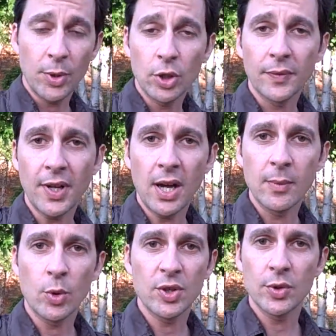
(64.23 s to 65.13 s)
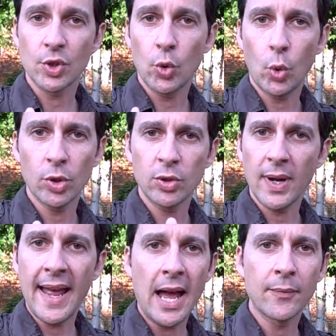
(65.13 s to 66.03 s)
period of time, whether it's a quarter,
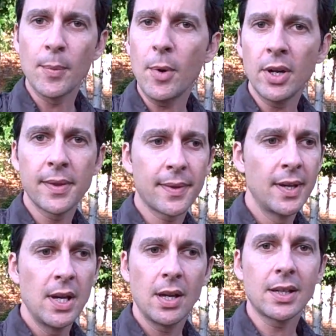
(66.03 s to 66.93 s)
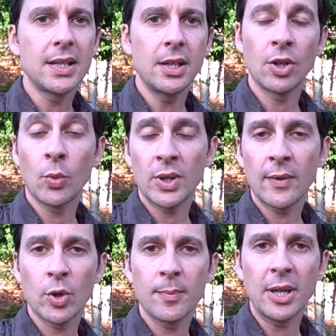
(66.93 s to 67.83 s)
a half, a month, a year,
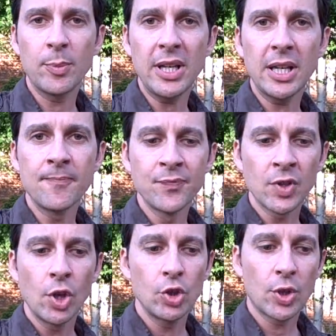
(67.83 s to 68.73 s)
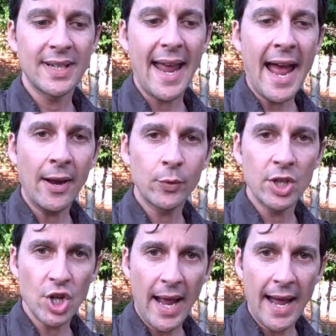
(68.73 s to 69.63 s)
whatever it may be. You can
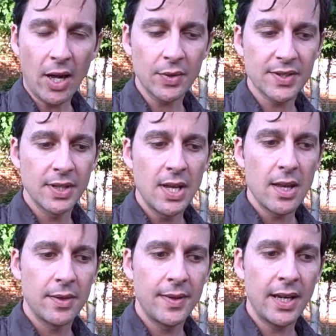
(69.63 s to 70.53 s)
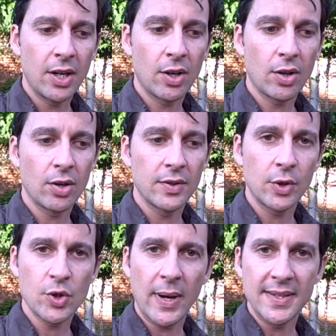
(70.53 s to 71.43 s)
average out
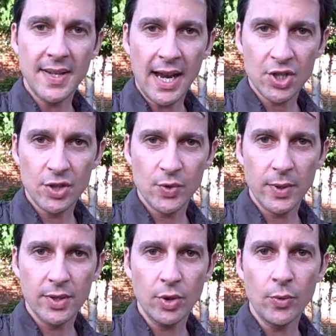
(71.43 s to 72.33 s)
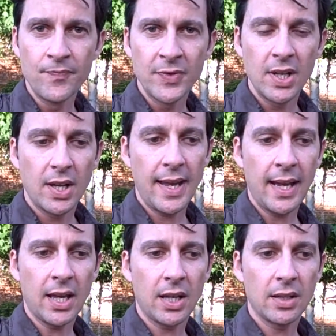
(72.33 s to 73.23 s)
their transactions with you,
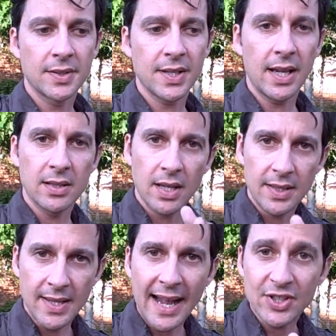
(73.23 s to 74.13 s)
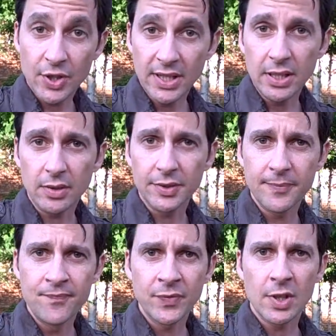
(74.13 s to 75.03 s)
and that's the yield.
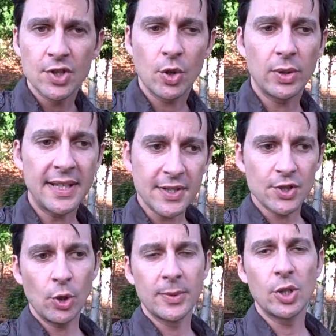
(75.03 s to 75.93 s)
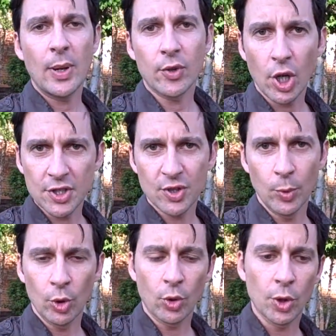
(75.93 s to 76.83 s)
So let's assume that you have a
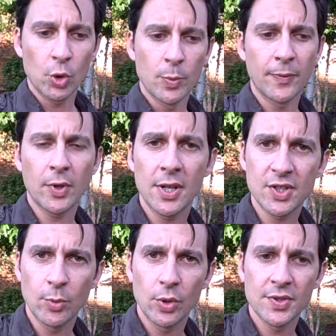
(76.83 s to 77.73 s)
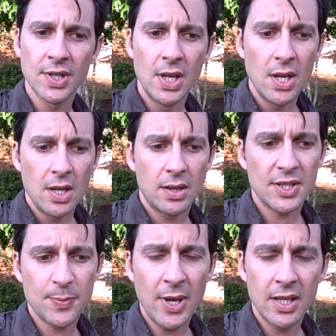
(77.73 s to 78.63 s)
customer or a group of customers
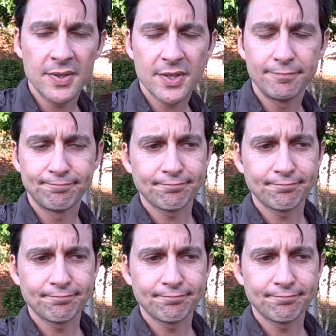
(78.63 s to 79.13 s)
that spends